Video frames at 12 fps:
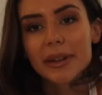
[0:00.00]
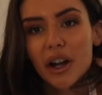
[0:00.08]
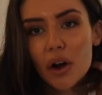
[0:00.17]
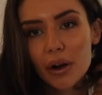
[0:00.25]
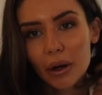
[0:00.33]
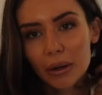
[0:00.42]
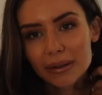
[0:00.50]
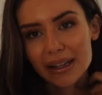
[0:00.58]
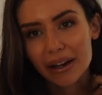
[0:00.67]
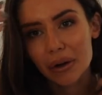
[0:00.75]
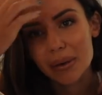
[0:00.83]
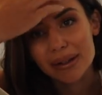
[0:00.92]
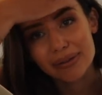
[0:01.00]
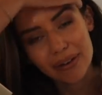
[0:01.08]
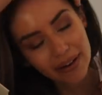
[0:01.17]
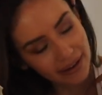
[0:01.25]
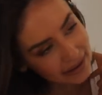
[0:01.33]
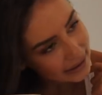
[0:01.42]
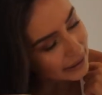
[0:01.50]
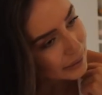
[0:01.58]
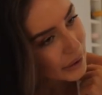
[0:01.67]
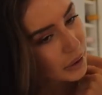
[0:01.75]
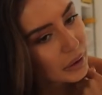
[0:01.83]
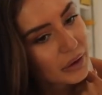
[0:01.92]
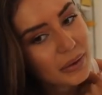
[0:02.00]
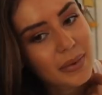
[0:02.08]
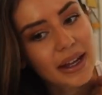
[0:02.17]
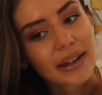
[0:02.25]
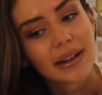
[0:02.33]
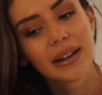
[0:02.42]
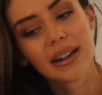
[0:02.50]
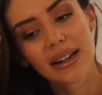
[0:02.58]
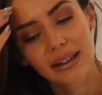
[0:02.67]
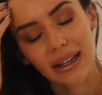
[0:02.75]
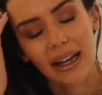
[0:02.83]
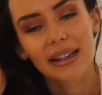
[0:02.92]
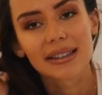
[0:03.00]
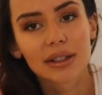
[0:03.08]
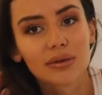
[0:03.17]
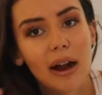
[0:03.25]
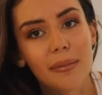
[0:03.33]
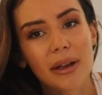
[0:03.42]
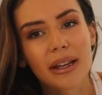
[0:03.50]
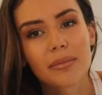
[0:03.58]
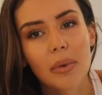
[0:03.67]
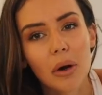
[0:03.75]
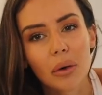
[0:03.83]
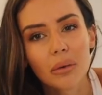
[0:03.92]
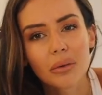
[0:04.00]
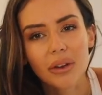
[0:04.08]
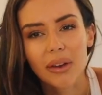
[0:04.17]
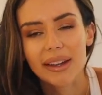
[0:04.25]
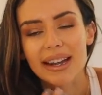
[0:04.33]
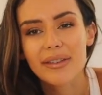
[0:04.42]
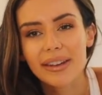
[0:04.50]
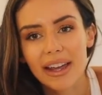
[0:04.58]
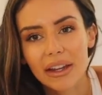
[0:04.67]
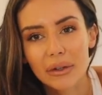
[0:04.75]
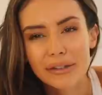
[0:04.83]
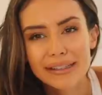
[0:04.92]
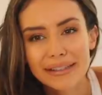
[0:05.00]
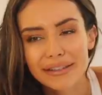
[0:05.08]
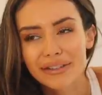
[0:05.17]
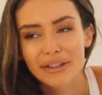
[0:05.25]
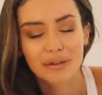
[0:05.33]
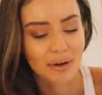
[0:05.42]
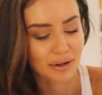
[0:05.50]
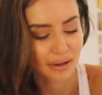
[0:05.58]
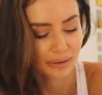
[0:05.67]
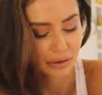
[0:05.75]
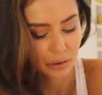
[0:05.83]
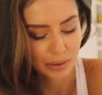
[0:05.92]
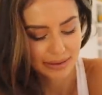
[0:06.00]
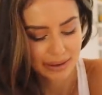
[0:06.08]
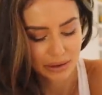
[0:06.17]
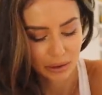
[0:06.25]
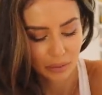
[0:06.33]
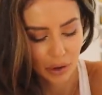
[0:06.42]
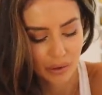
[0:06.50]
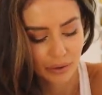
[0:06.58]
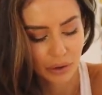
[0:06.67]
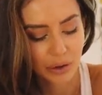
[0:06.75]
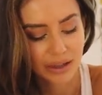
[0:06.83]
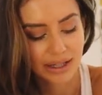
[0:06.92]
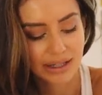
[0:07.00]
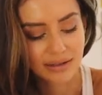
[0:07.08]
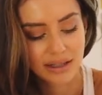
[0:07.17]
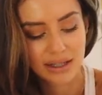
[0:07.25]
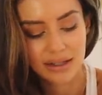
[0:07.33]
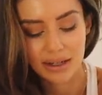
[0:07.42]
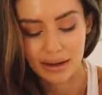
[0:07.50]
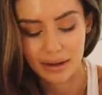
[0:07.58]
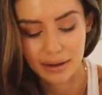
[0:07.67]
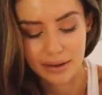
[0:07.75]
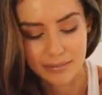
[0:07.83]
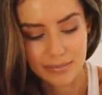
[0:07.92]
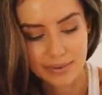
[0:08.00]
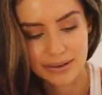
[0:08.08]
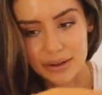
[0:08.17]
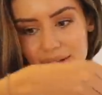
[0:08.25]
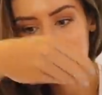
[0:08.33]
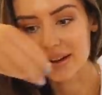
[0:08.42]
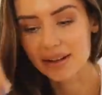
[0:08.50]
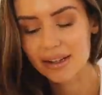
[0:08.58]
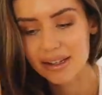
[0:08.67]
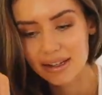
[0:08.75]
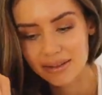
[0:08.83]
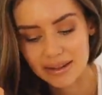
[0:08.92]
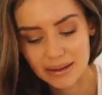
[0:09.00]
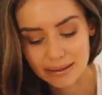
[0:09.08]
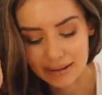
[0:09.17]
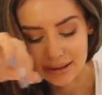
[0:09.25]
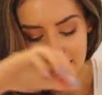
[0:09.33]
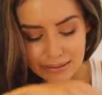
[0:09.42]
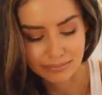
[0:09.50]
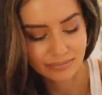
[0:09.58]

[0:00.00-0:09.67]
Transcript: because I always find if you cook them in like a ceramic bowl, you can never get the consistency right, like they always end up overcooking. So yeah, this is a